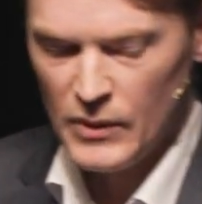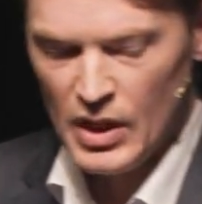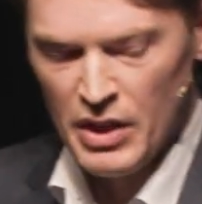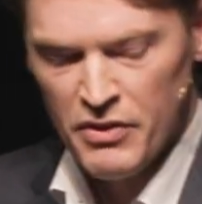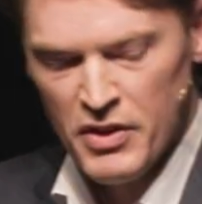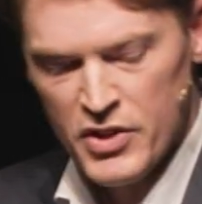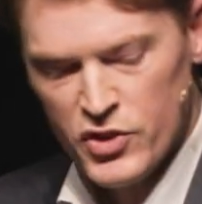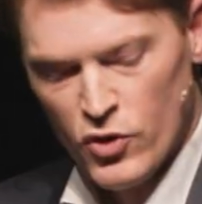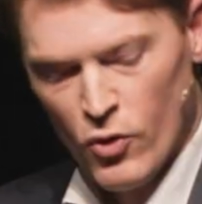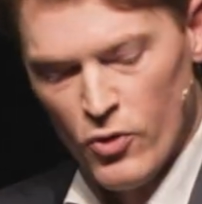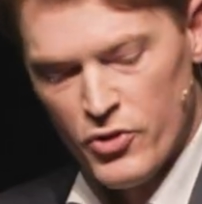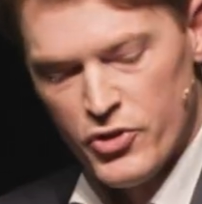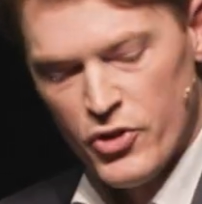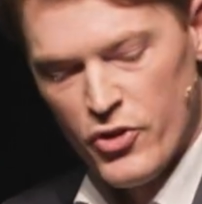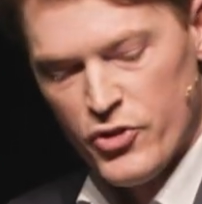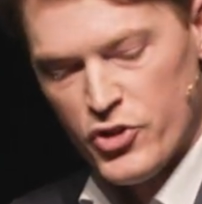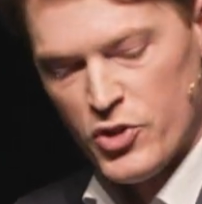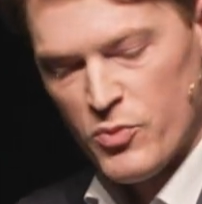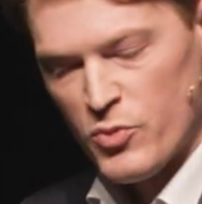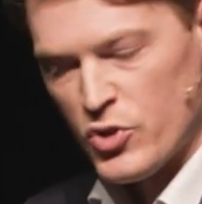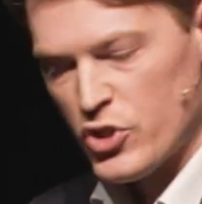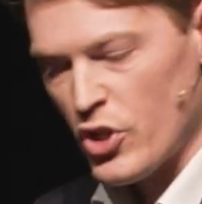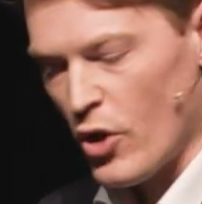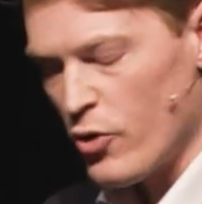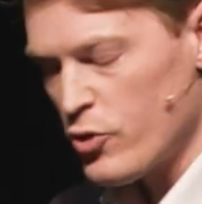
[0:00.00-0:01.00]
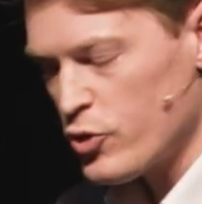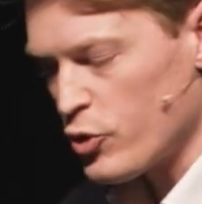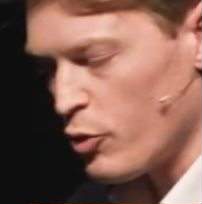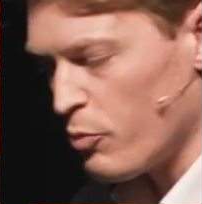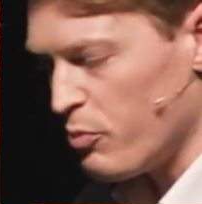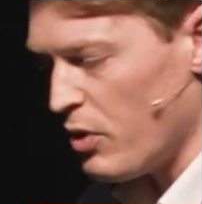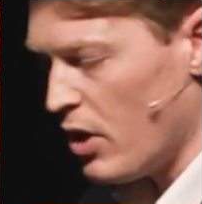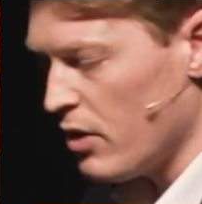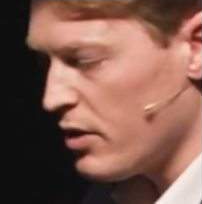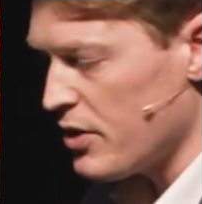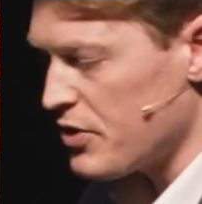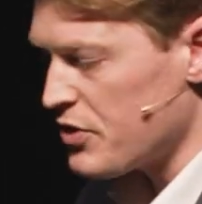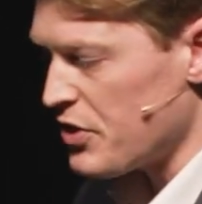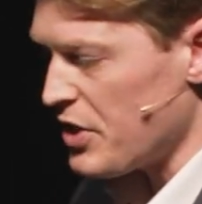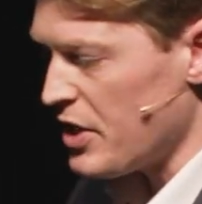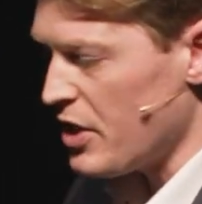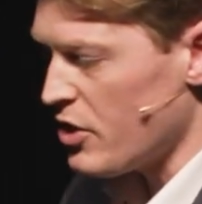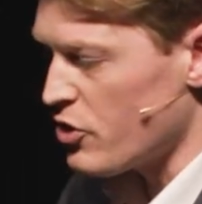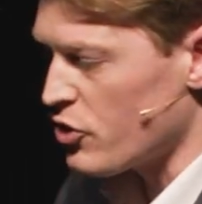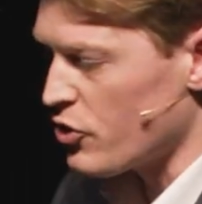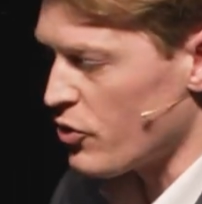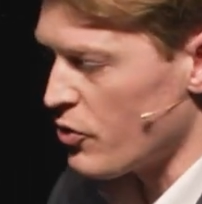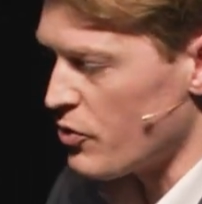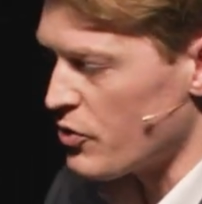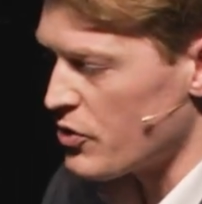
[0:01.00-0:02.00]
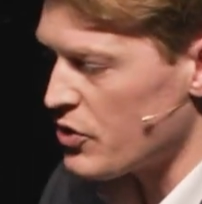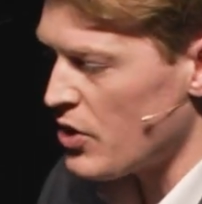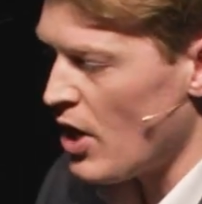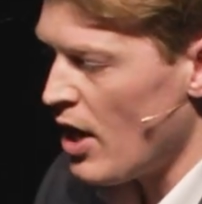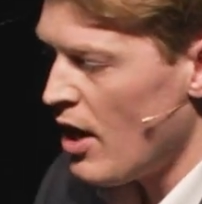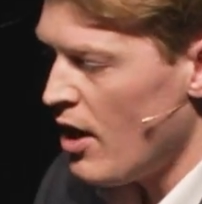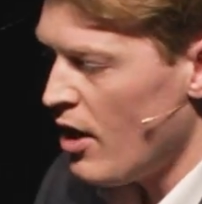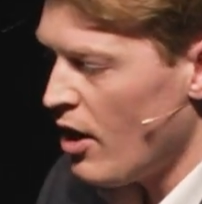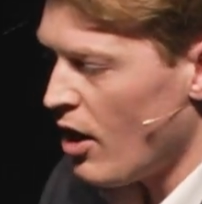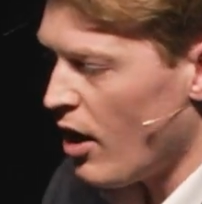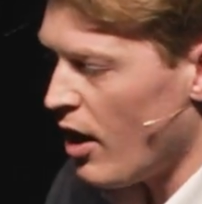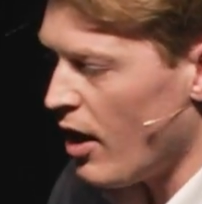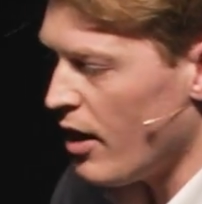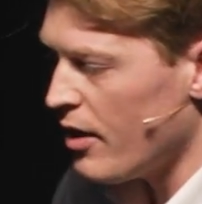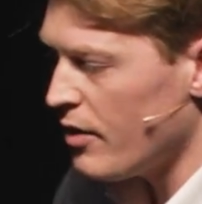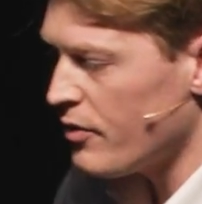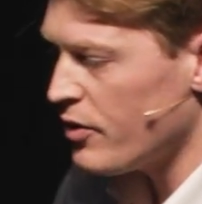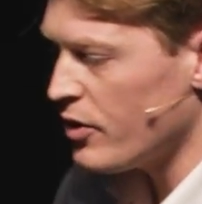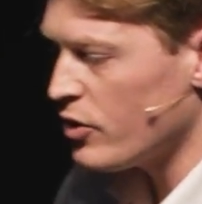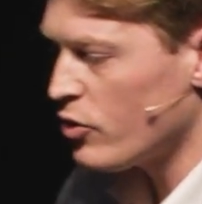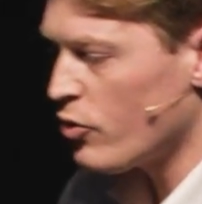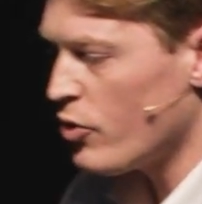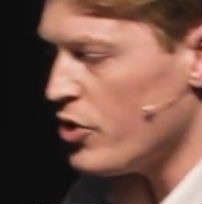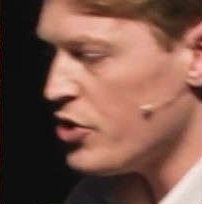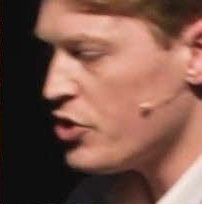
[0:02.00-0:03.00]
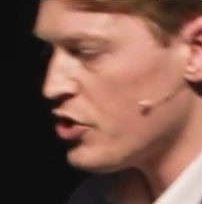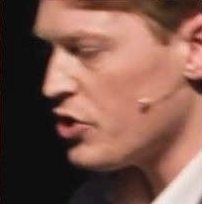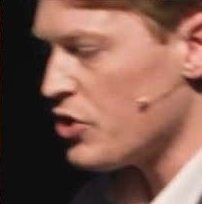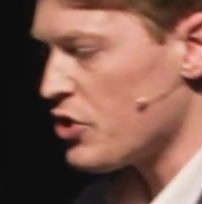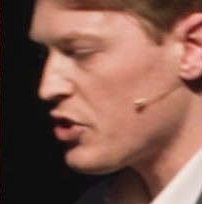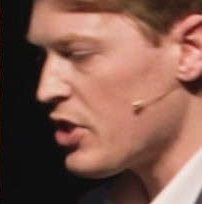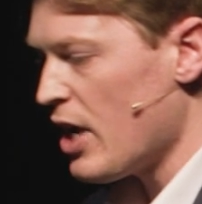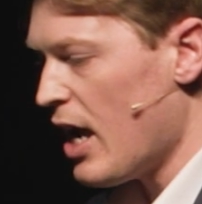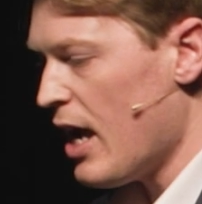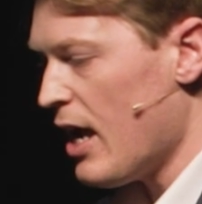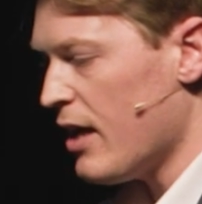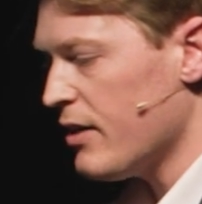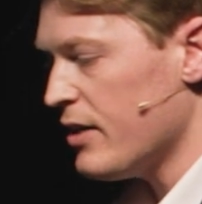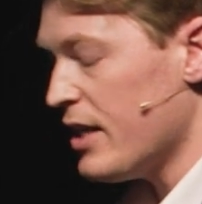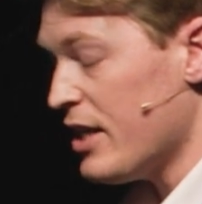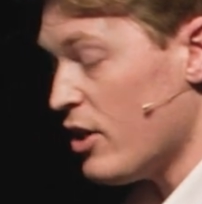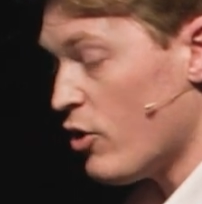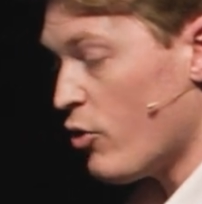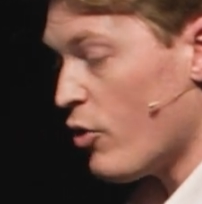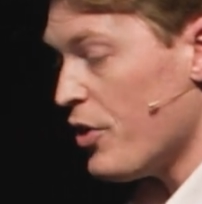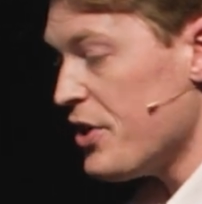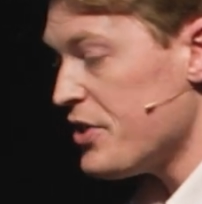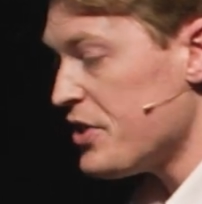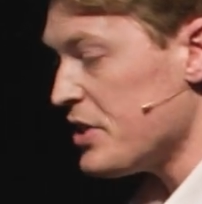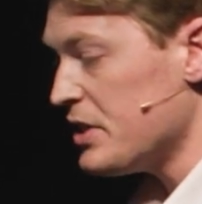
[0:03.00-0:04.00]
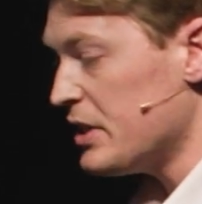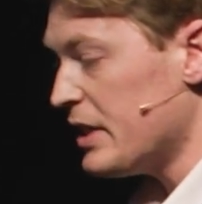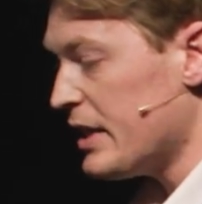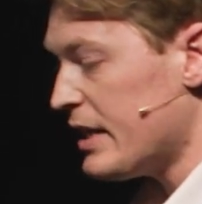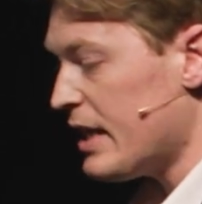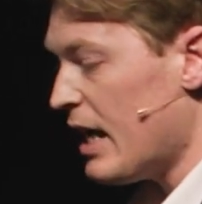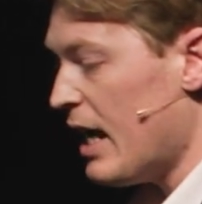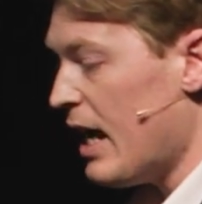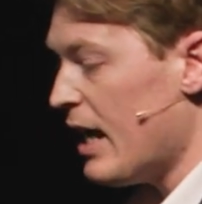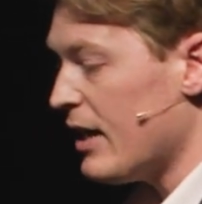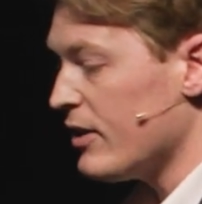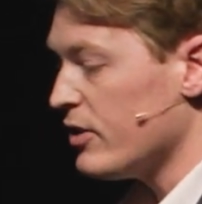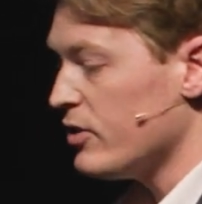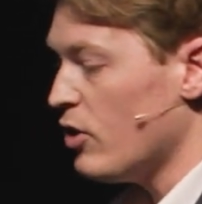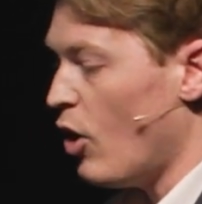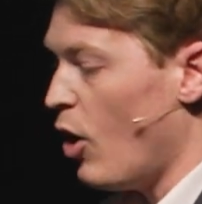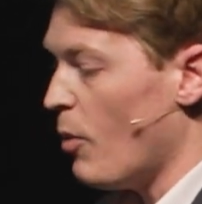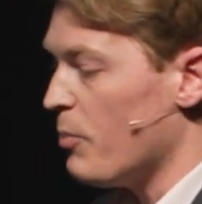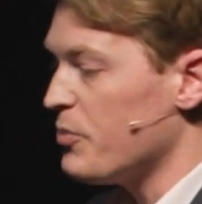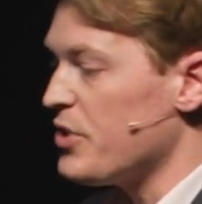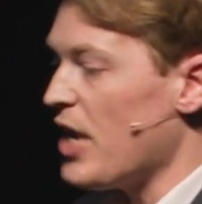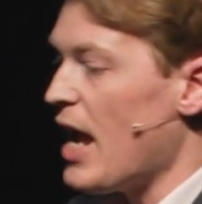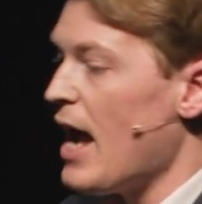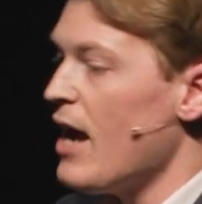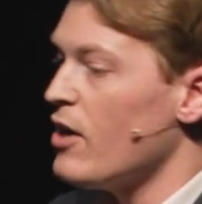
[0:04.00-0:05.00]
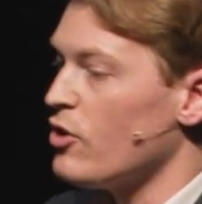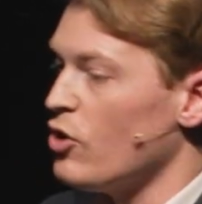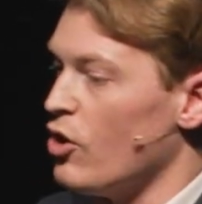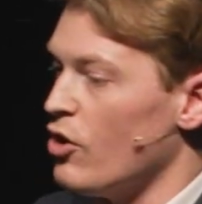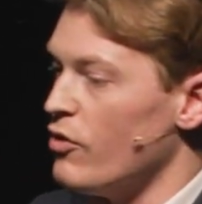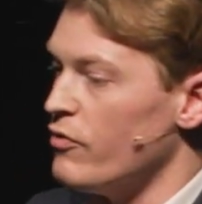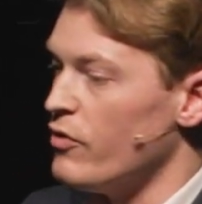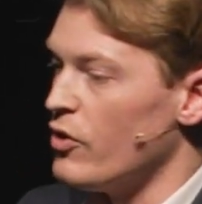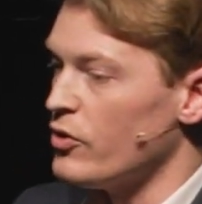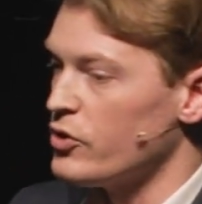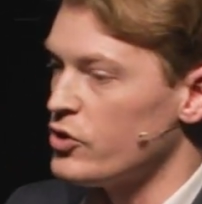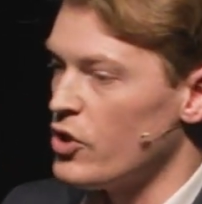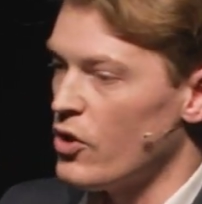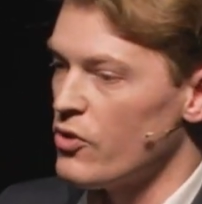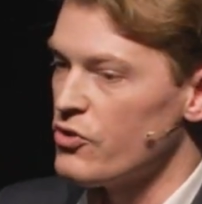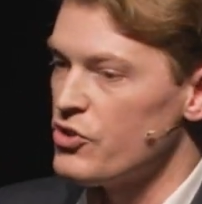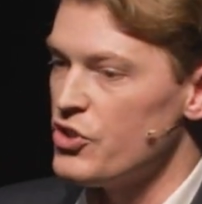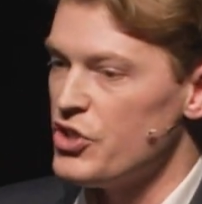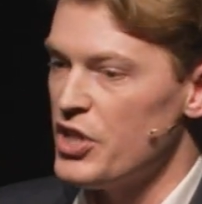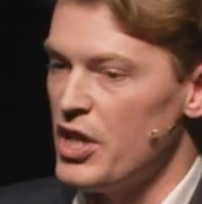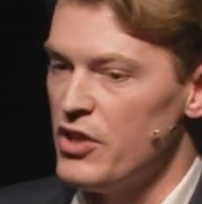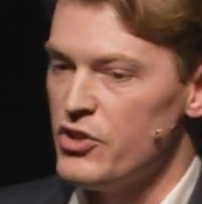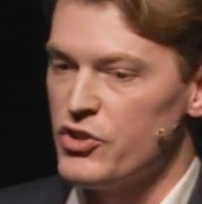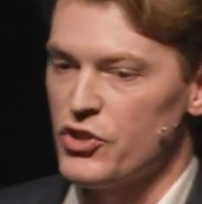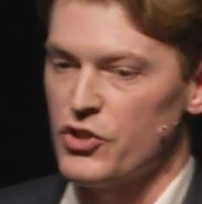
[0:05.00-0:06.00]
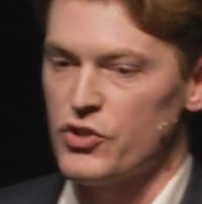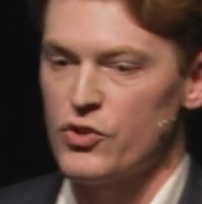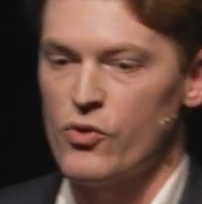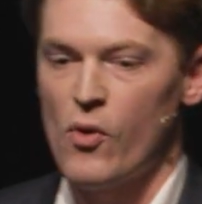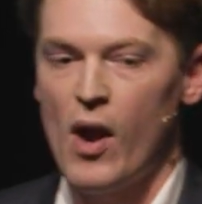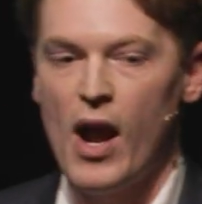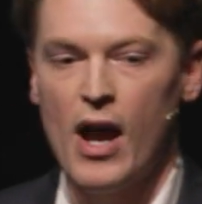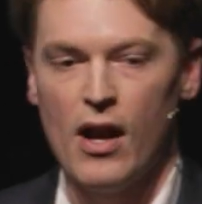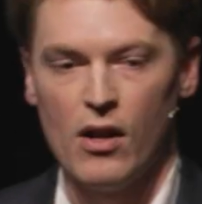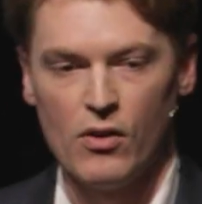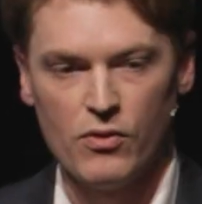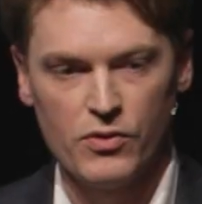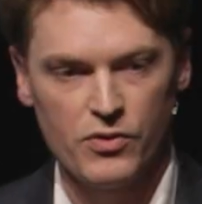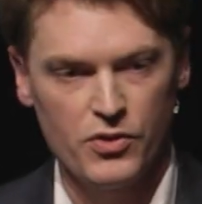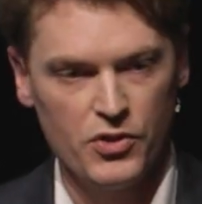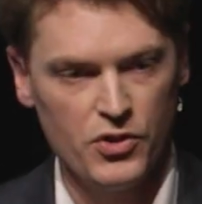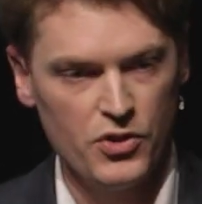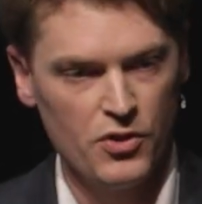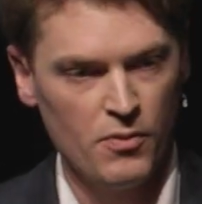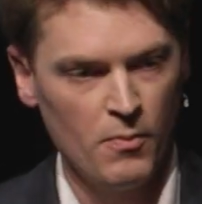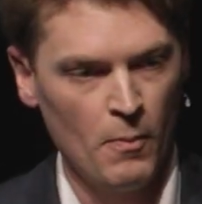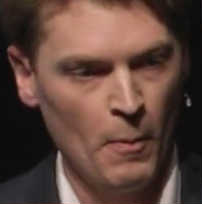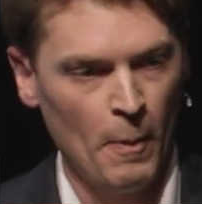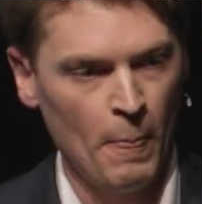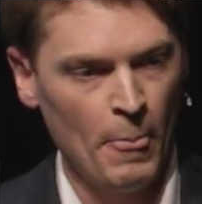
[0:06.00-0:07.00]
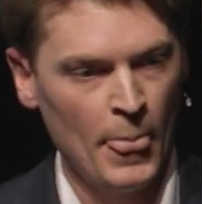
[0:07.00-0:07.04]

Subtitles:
There's also some social policy issues that Christians increasingly can't opt out of on conscientious grounds.